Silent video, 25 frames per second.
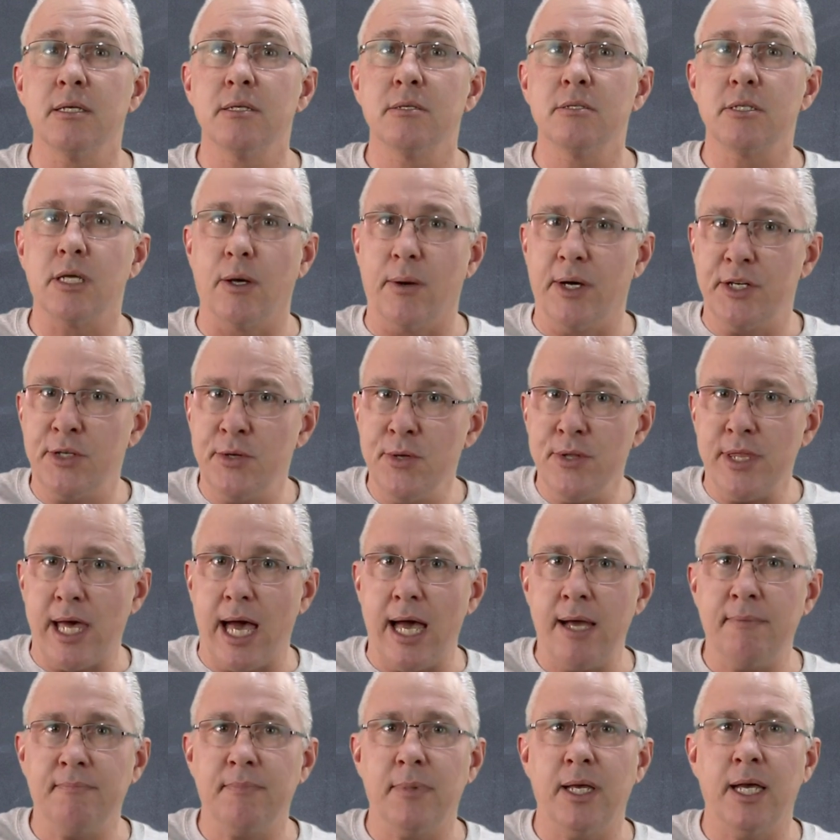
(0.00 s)
So I do
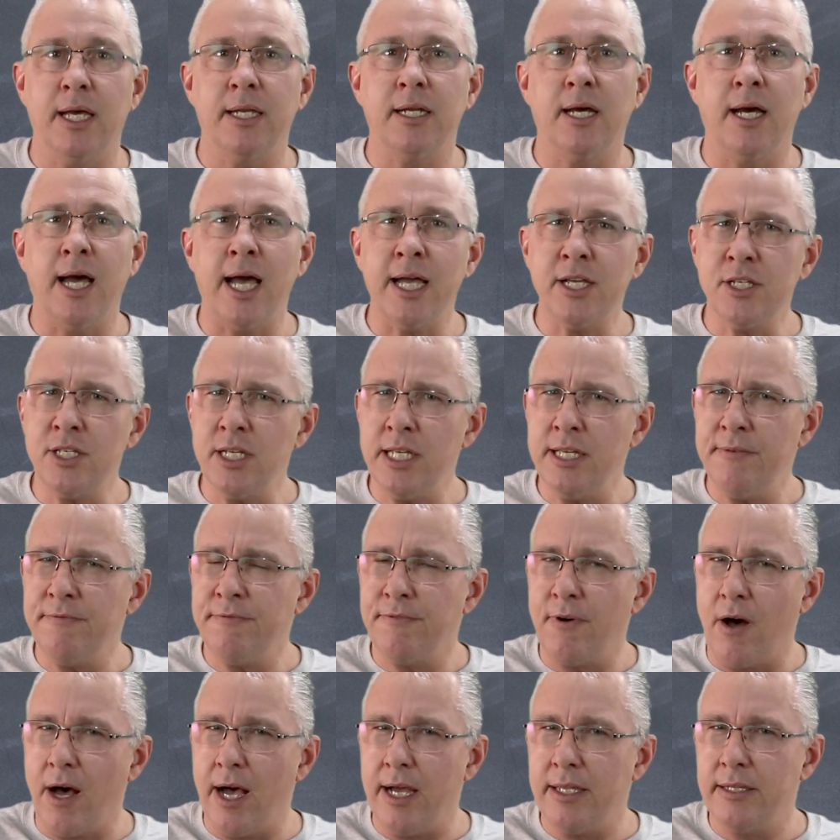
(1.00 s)
that and I actually
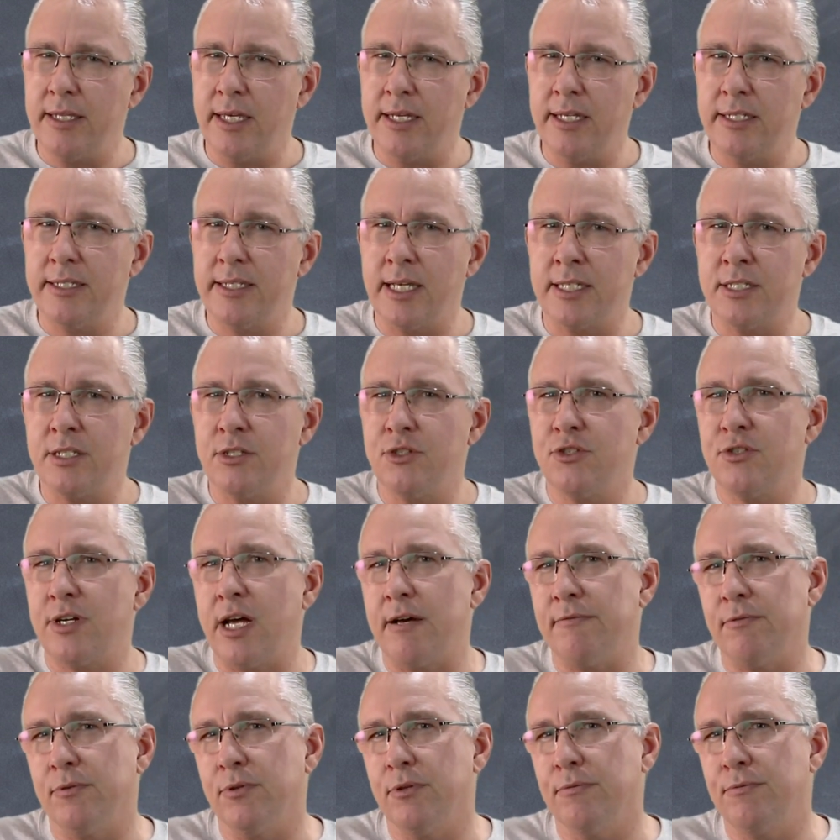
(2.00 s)
find that it doesn't
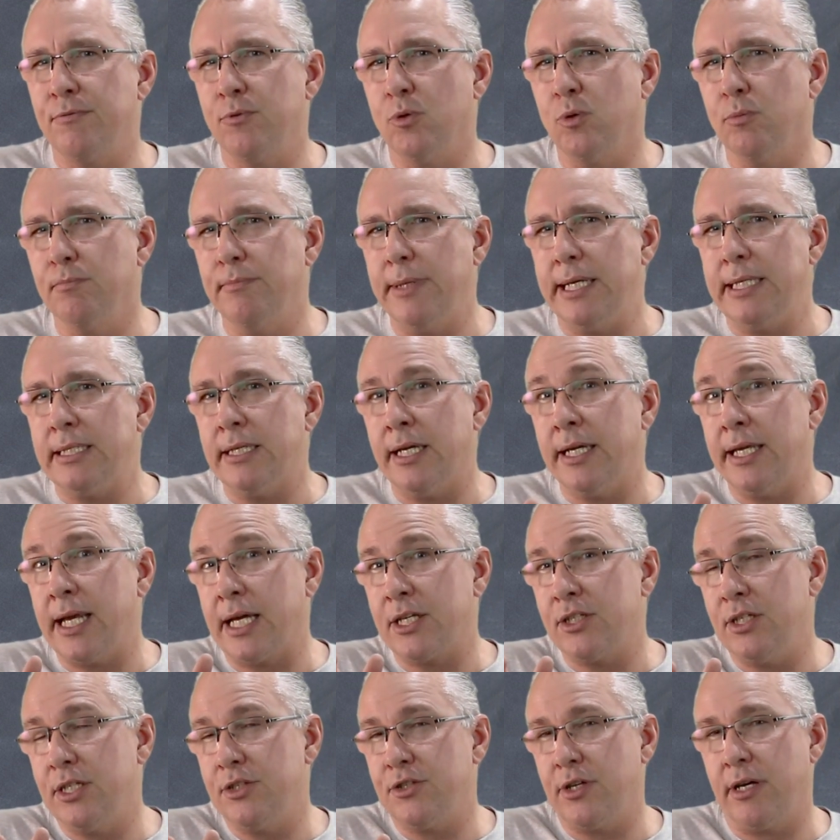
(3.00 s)
travel the full meter, it
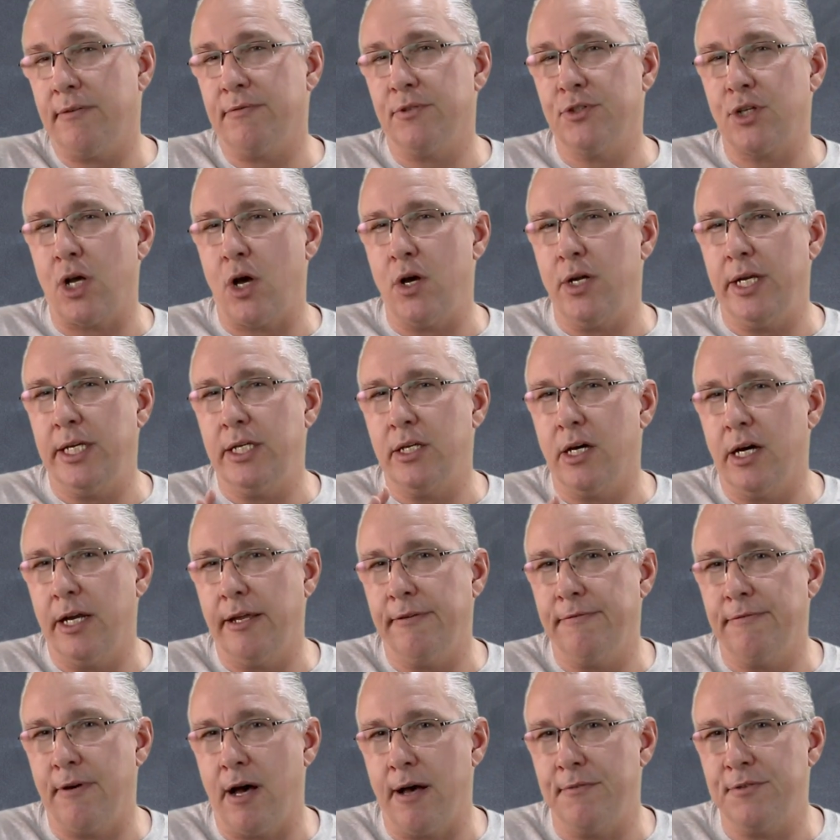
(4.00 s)
actually travels only
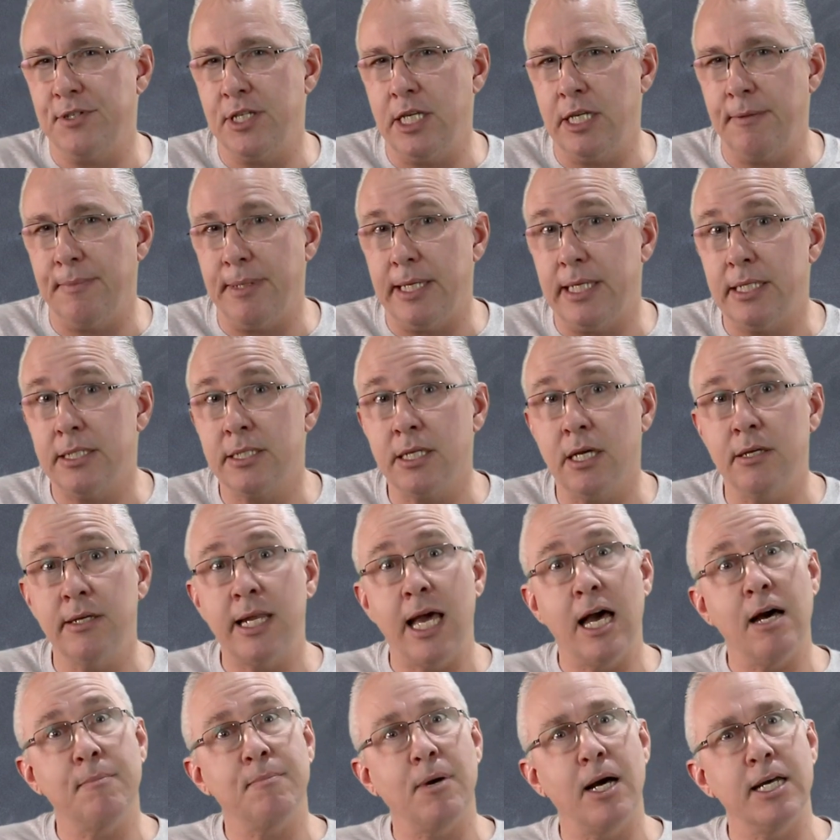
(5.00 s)
95 centimeters. So
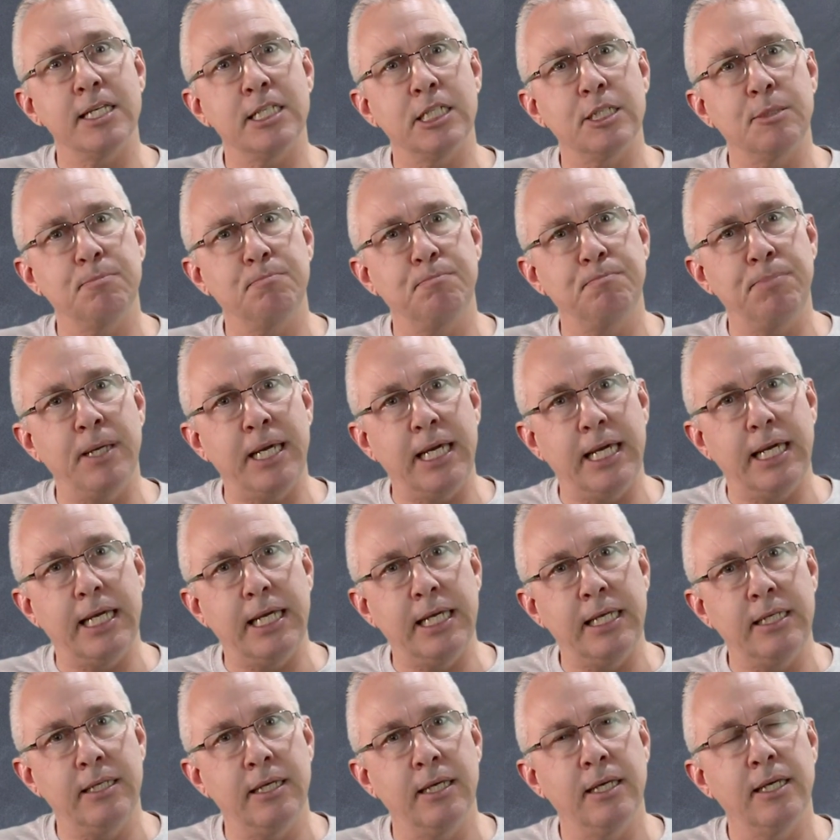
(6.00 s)
now my
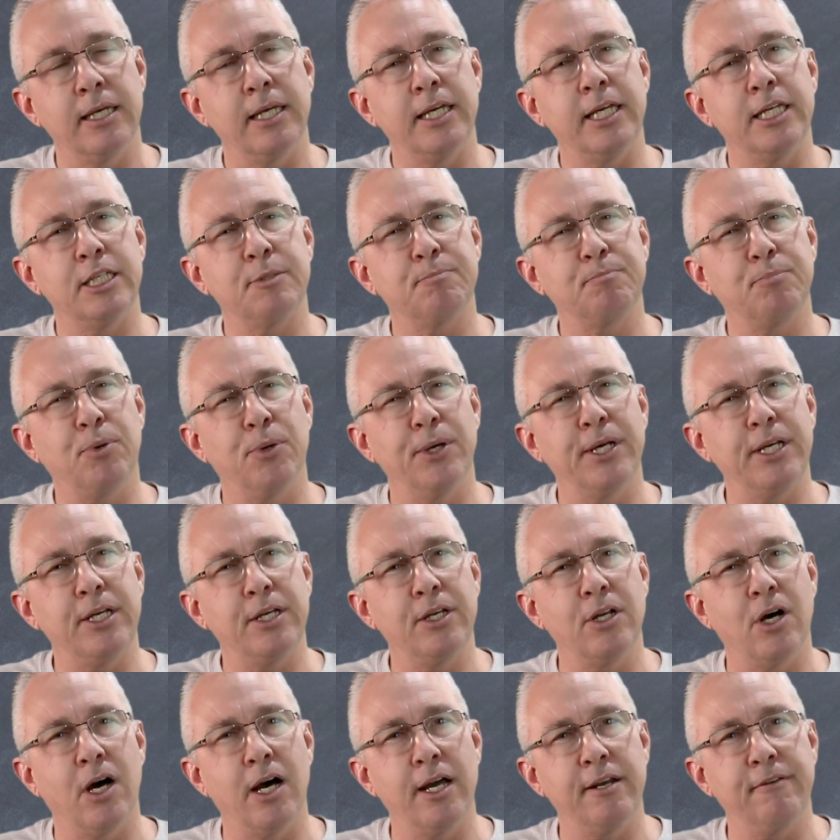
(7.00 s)
speed is
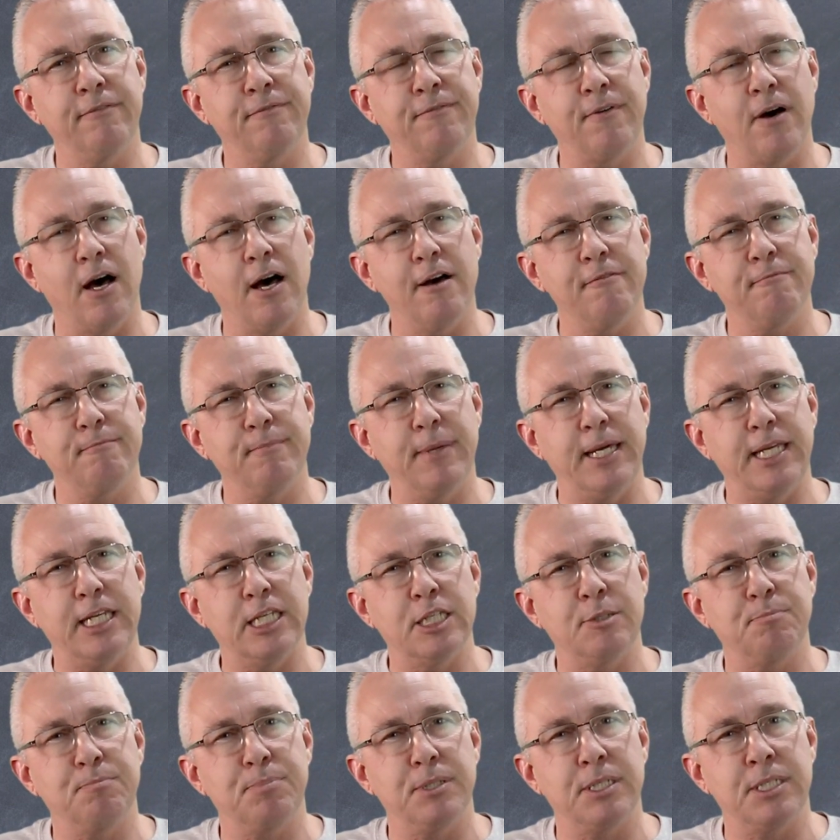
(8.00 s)
0.95
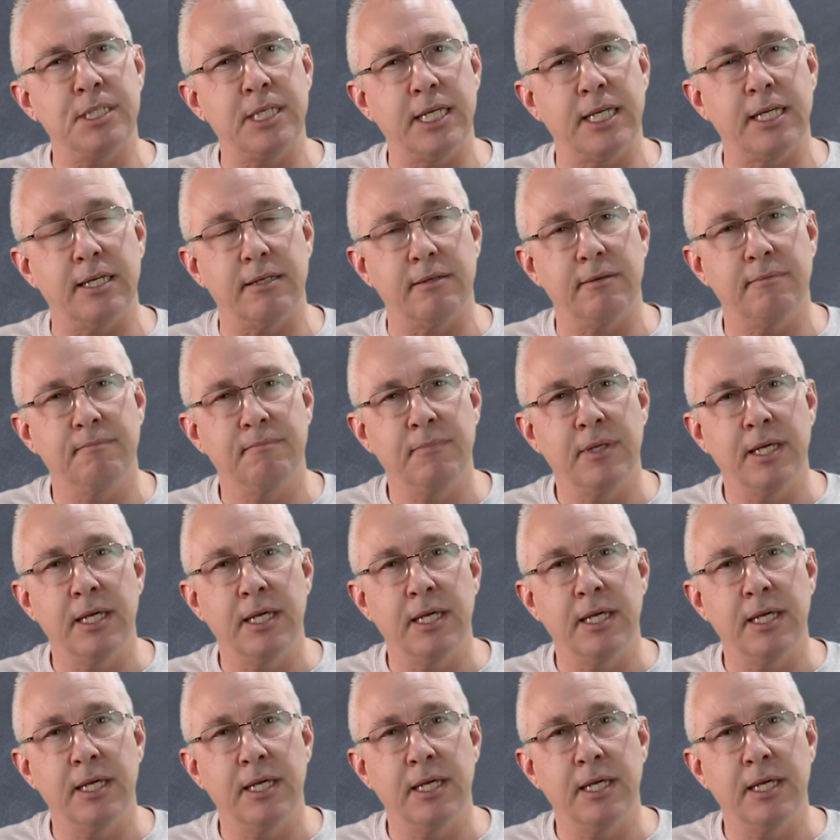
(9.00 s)
meters per second.